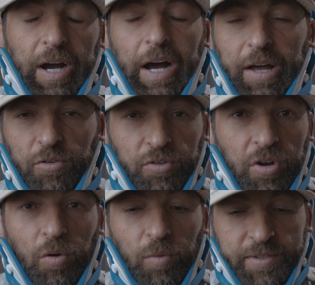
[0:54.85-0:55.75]
I don't
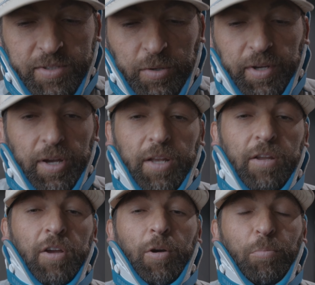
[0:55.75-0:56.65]
know what's going on,
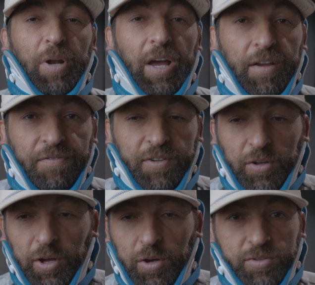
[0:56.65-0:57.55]
but I feel
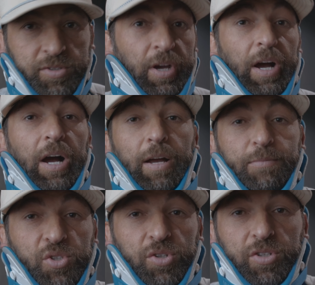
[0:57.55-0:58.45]
hosed. I'm
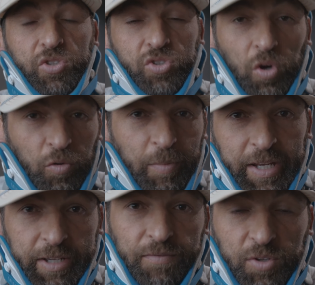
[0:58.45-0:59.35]
sure so
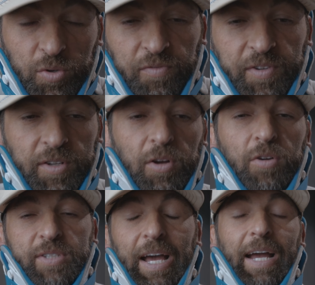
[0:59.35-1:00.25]
many of you feel
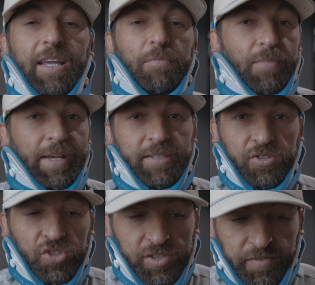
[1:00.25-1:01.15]
hosed. I get
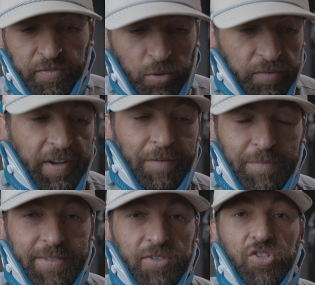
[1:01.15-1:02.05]
messages, four or five
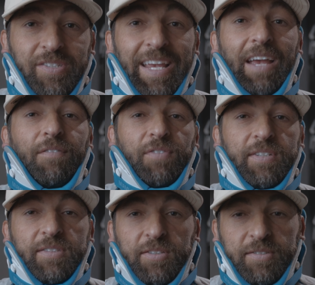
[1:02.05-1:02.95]
messages every
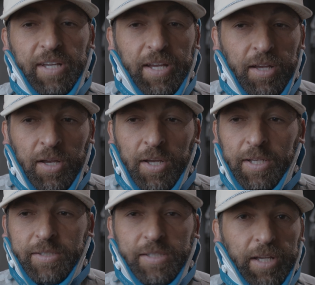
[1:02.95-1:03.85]
single day
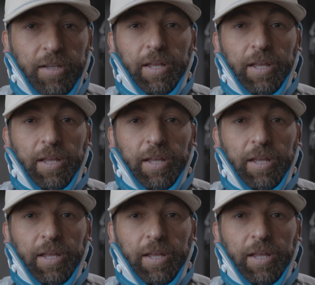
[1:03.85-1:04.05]
saying